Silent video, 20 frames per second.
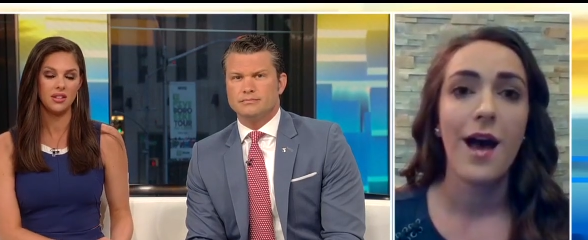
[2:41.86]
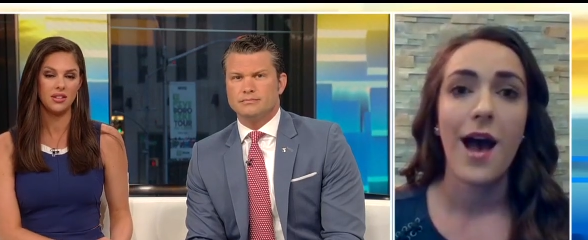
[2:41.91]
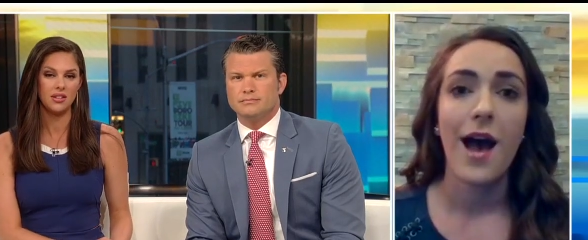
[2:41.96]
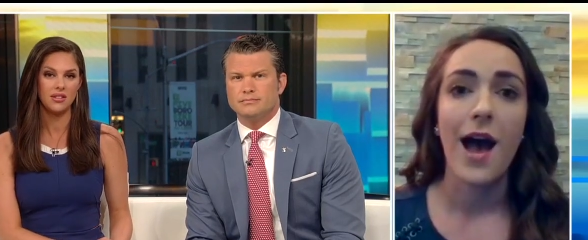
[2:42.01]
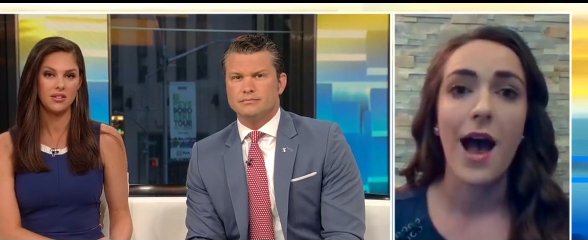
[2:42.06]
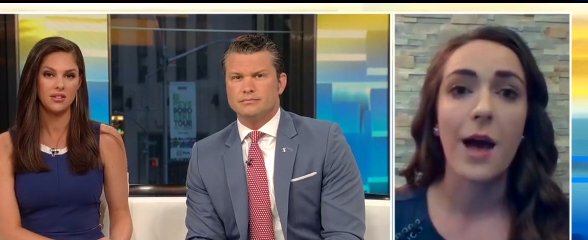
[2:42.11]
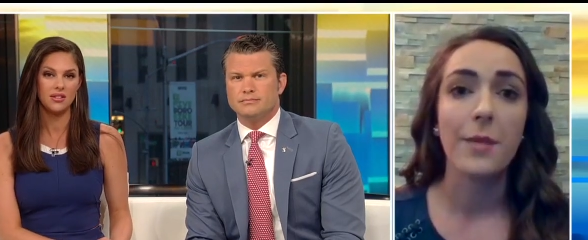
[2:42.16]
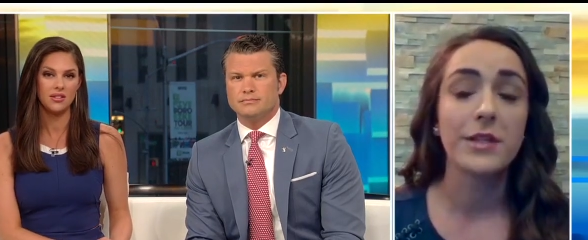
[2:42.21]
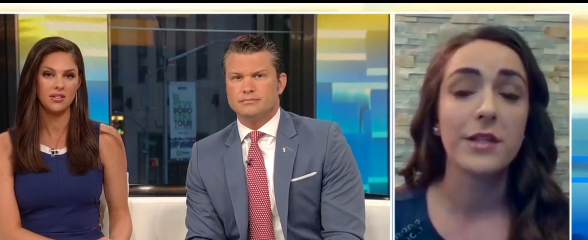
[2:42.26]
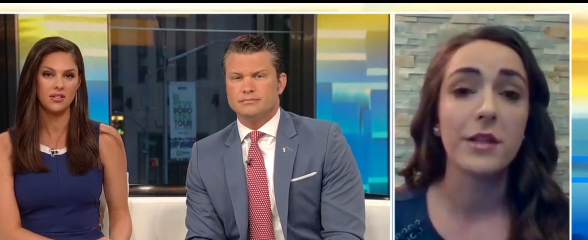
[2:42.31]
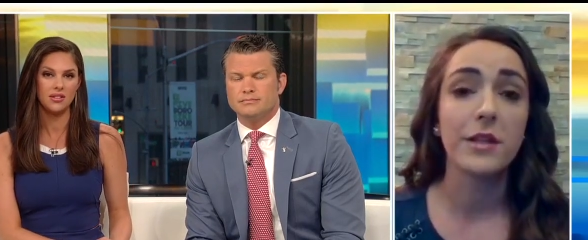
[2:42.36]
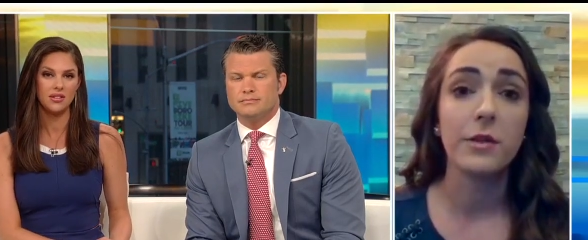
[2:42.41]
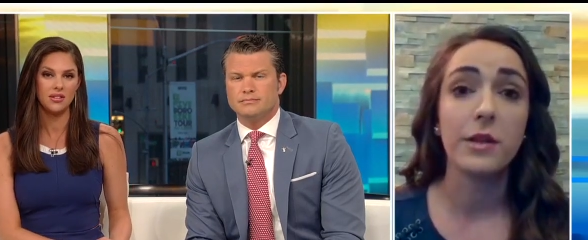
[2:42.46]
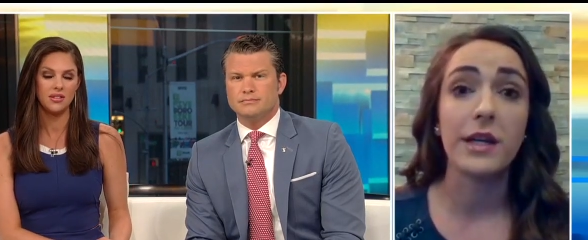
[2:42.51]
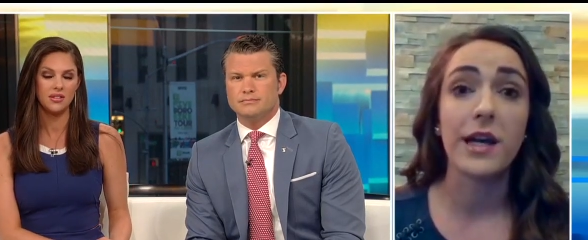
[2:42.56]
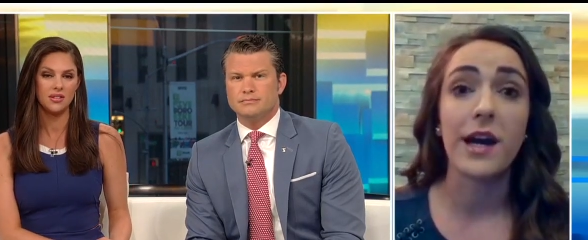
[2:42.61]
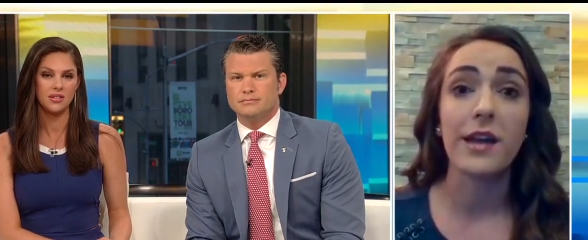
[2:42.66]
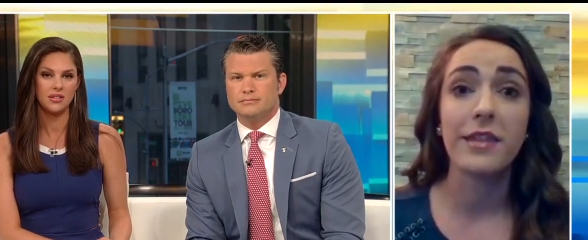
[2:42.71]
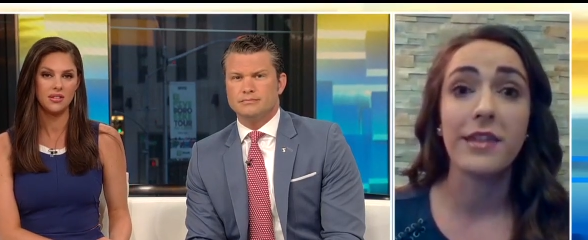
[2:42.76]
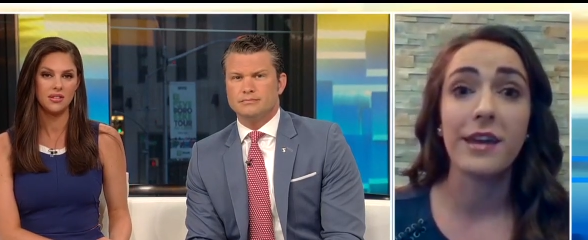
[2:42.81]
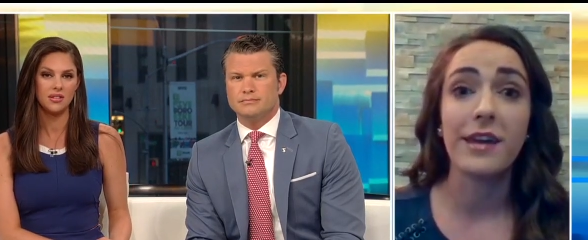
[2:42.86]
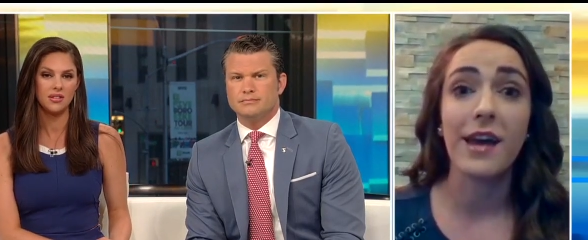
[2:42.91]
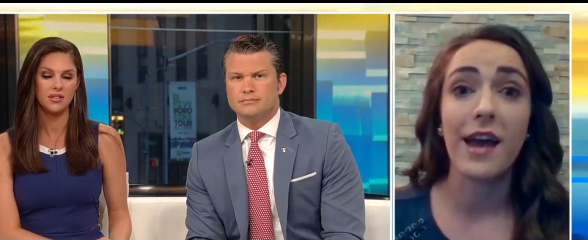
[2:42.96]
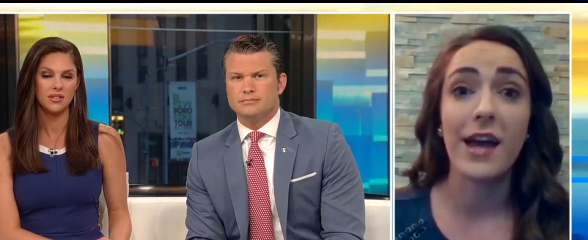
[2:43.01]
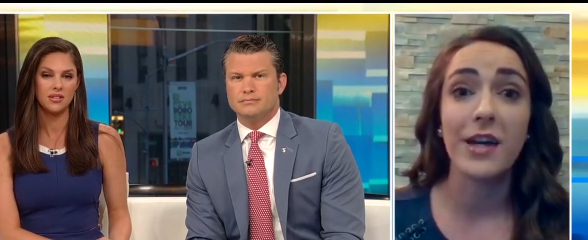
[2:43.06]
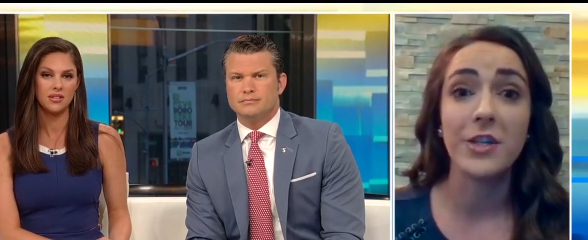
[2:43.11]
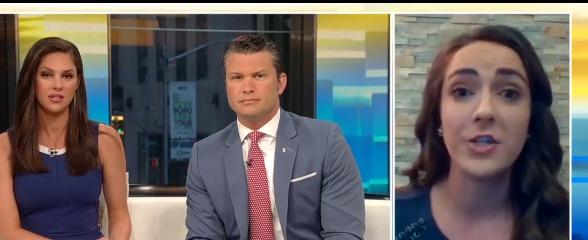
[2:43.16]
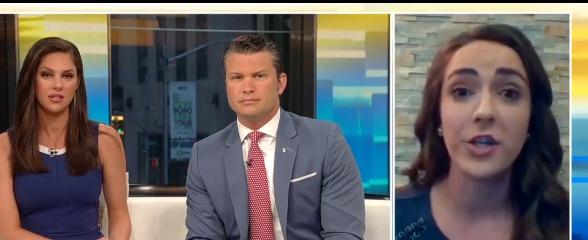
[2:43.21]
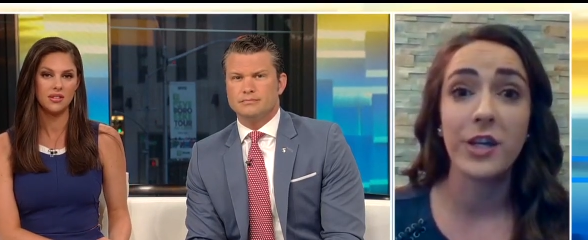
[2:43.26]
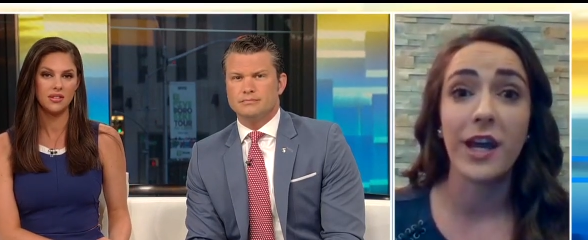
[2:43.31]
Speaker 1: Absolutely. I
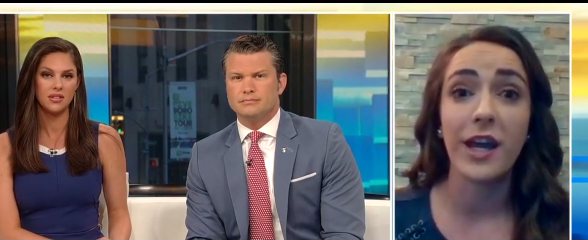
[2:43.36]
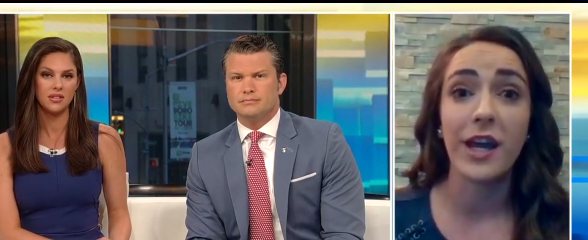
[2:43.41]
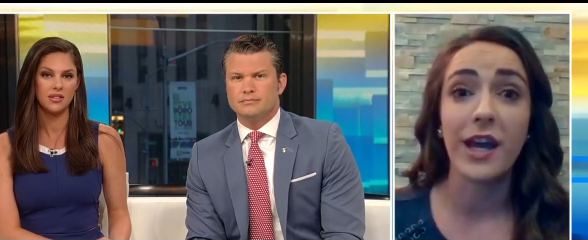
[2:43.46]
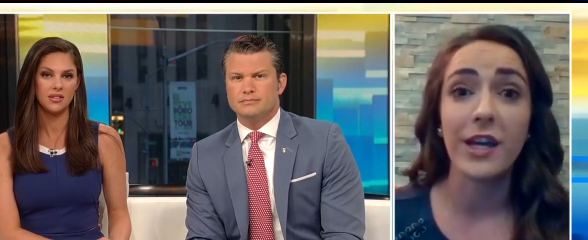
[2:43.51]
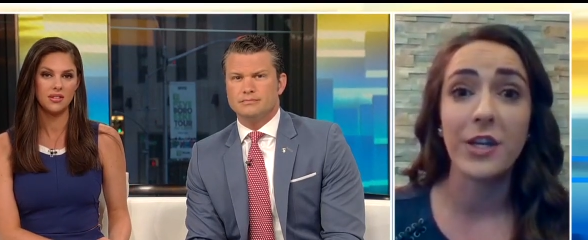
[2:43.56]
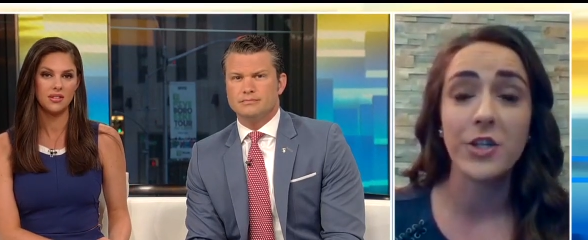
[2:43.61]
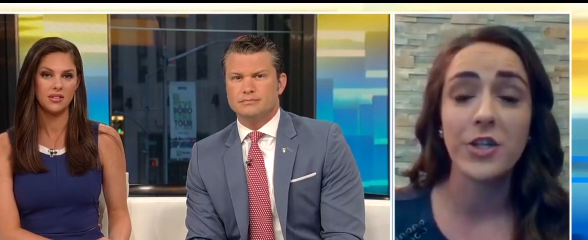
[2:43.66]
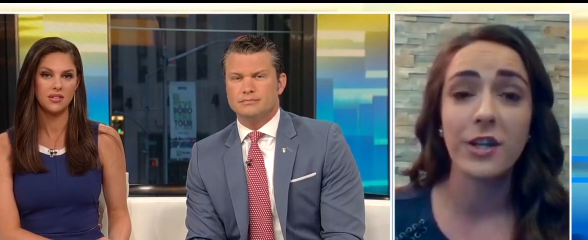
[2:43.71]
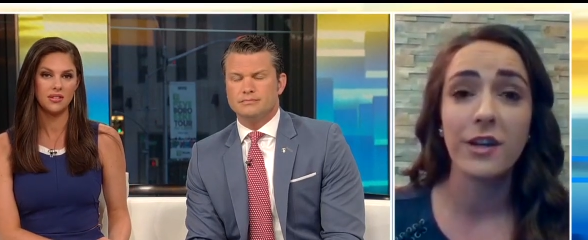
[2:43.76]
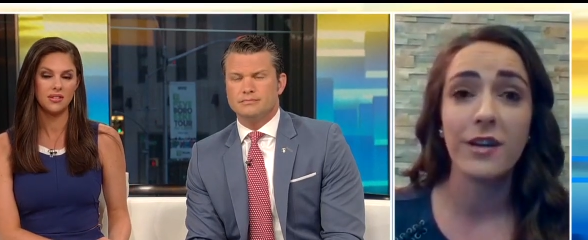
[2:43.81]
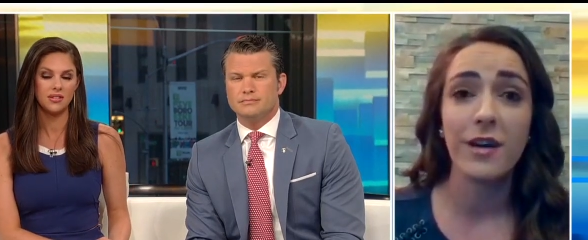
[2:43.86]
think education